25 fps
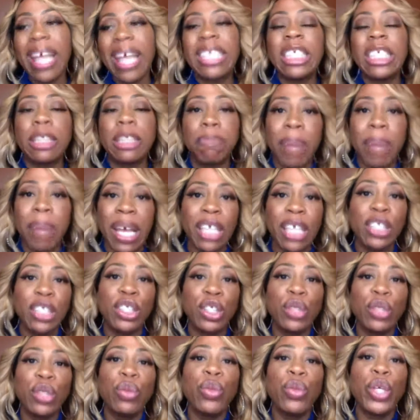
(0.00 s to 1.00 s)
speaks
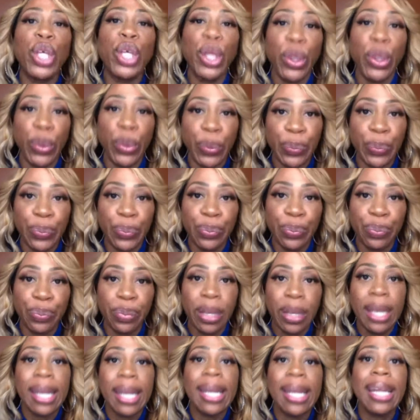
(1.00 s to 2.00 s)
to you.
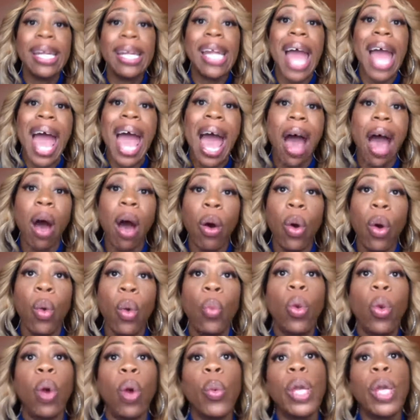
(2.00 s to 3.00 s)
Now,
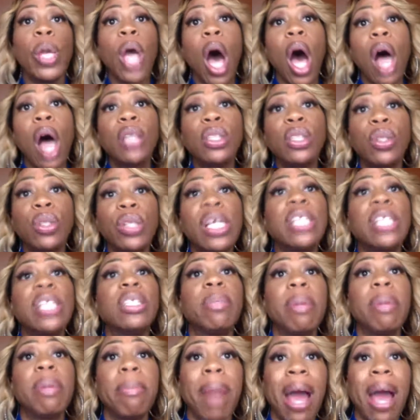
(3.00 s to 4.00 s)
what we also need to
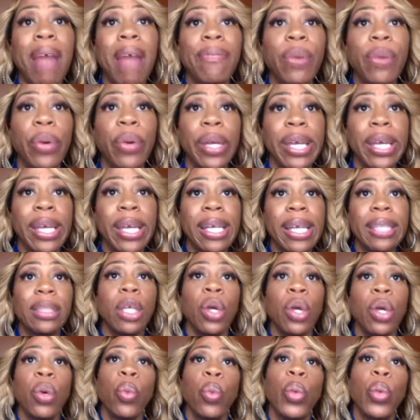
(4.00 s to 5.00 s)
be mindful is
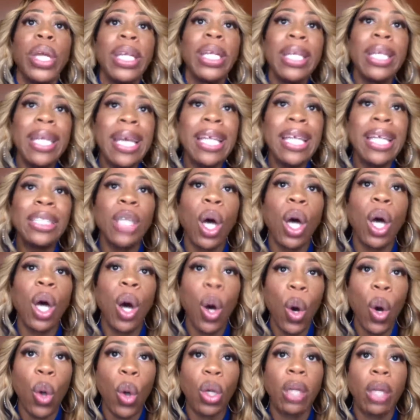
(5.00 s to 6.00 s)
we need to
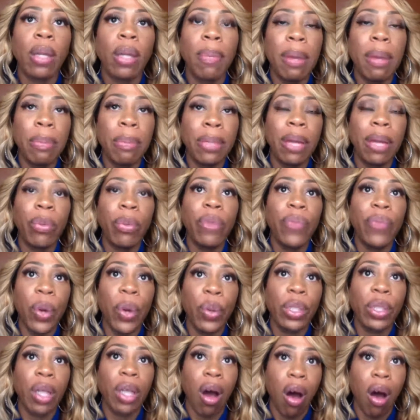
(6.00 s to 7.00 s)
hold the people that we vote
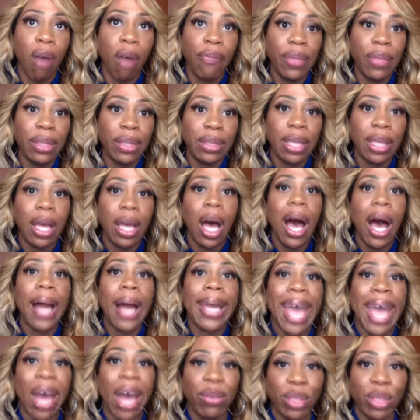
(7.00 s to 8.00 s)
into office
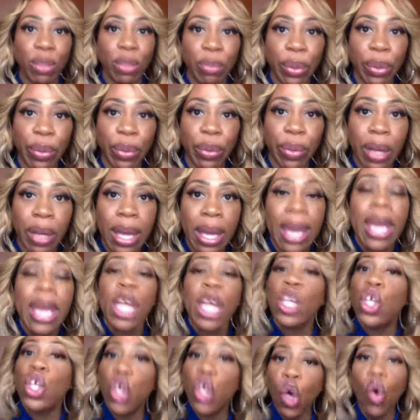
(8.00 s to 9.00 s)
accountable.
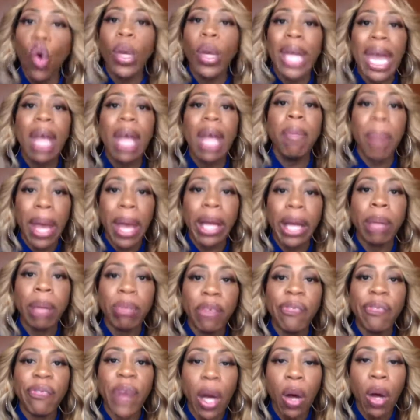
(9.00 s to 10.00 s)
You can't pick up
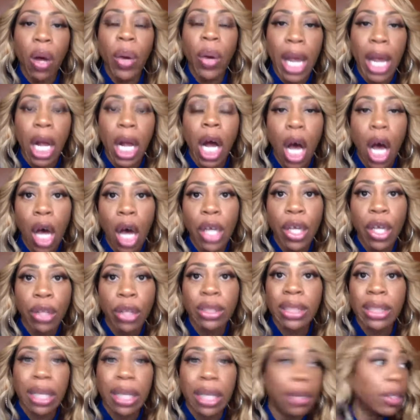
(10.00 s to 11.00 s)
the phone and call your
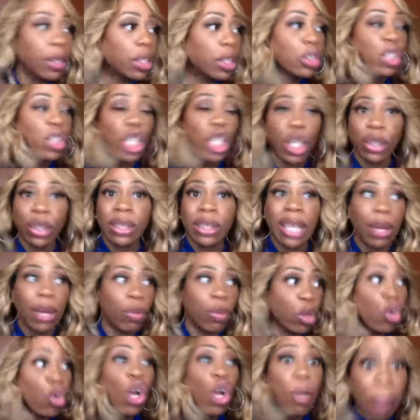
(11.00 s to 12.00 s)
senators in your state.
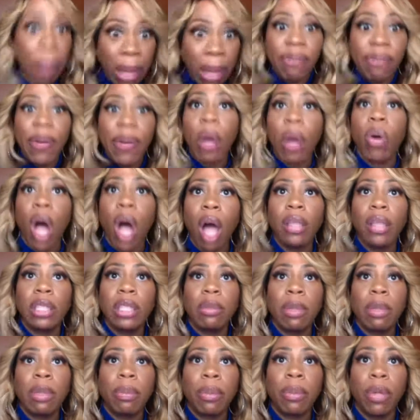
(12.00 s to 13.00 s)
You can pick up the phone and call these
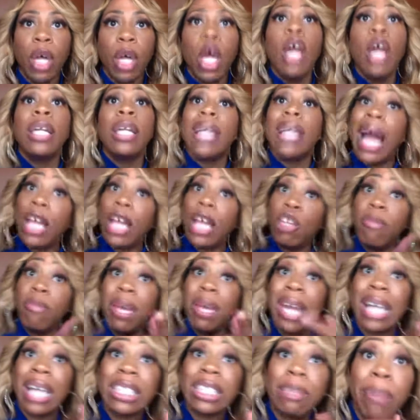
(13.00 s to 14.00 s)
people. Now, you may
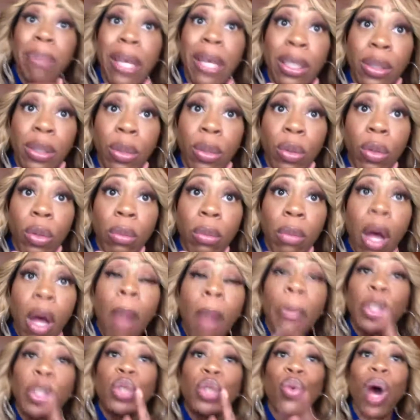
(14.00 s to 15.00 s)
not speak to them,
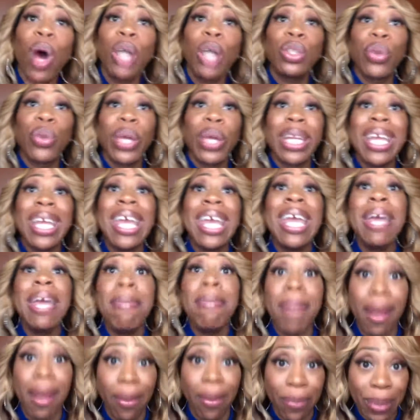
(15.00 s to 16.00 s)
but you also can
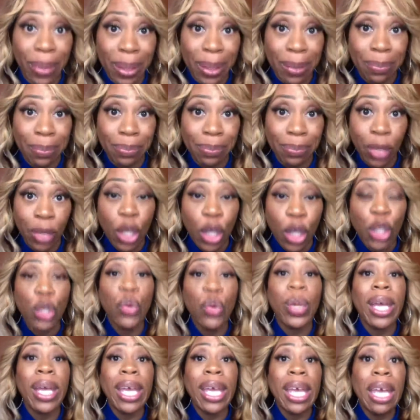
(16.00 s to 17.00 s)
email them. You
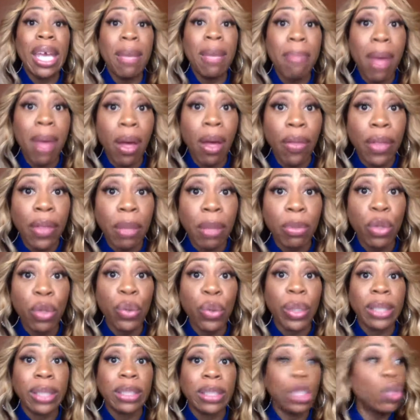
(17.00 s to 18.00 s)
can email them. You
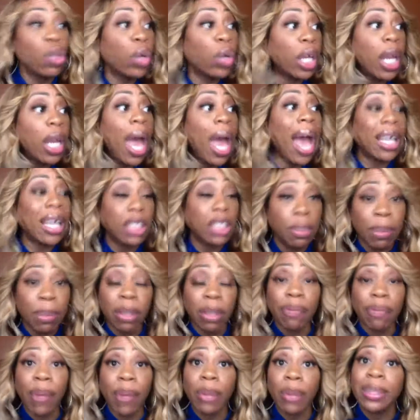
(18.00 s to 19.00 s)
can actually pick
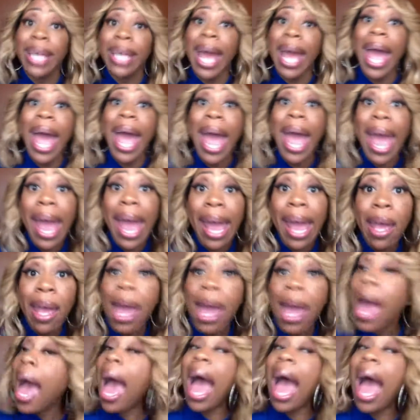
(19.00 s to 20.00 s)
up the phone and say, hey,
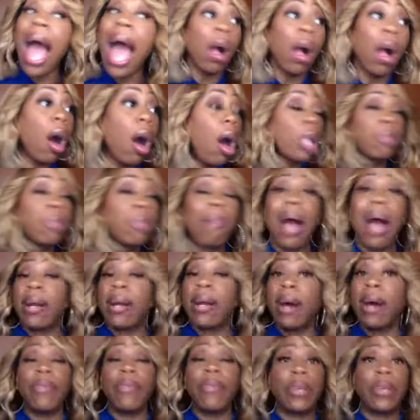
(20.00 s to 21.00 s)
I called my
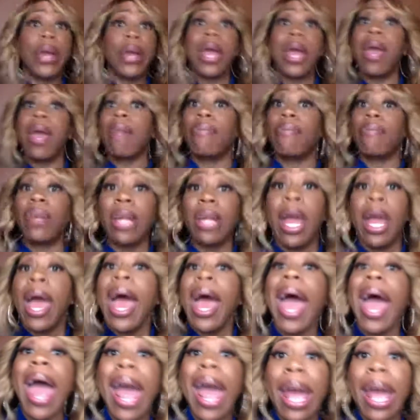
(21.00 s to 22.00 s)
governor
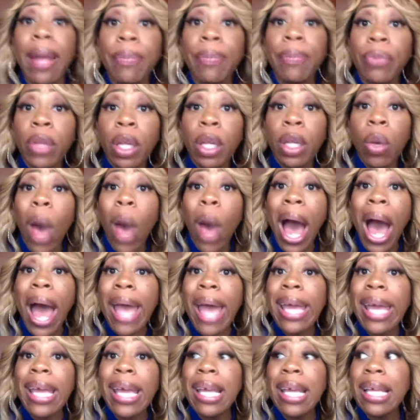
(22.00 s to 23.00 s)
hey, why
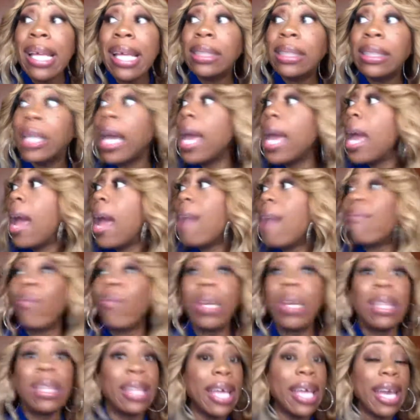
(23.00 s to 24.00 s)
is
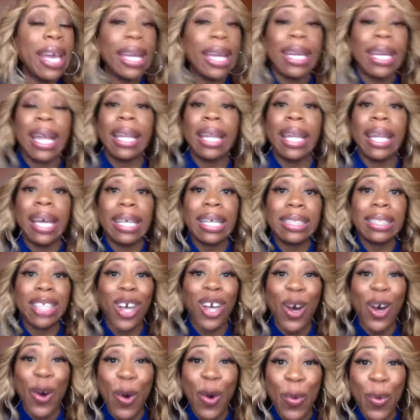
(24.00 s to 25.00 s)
everything in
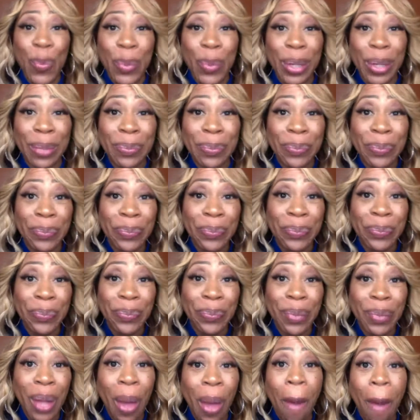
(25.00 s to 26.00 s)
Atlanta open,
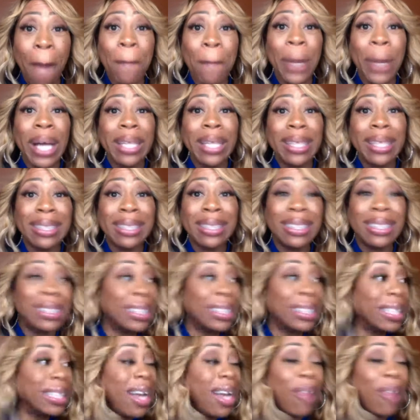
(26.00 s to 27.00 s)
but
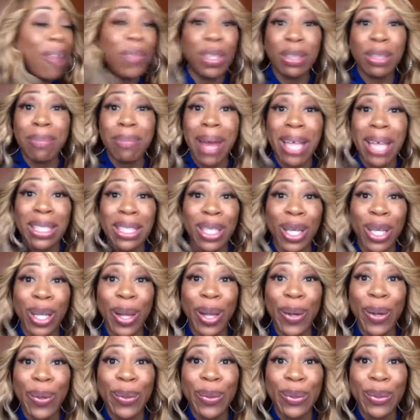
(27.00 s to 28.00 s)
the governor's mansion
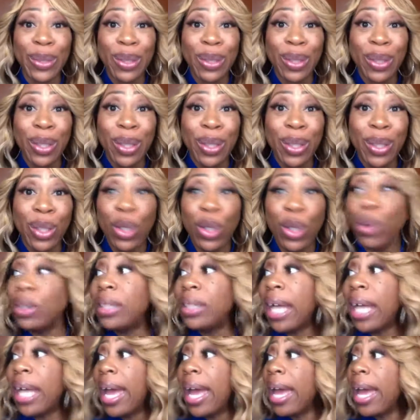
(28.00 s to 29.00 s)
closed? You
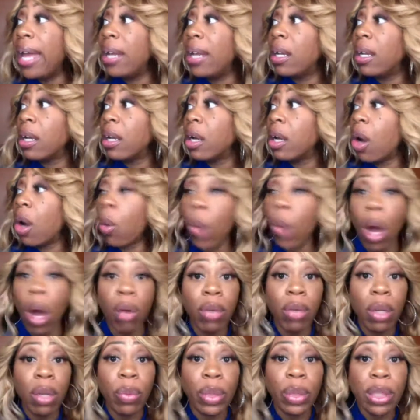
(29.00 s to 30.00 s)
said
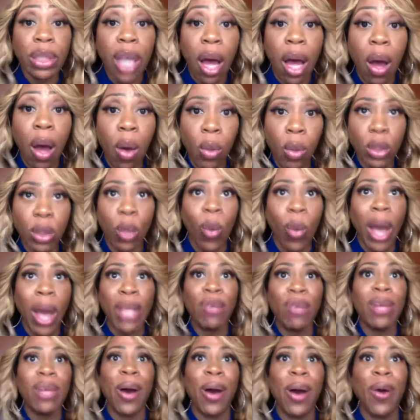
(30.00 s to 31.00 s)
Corona was gone, so why are
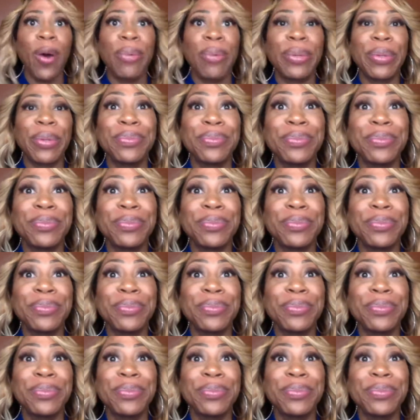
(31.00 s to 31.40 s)
you not open?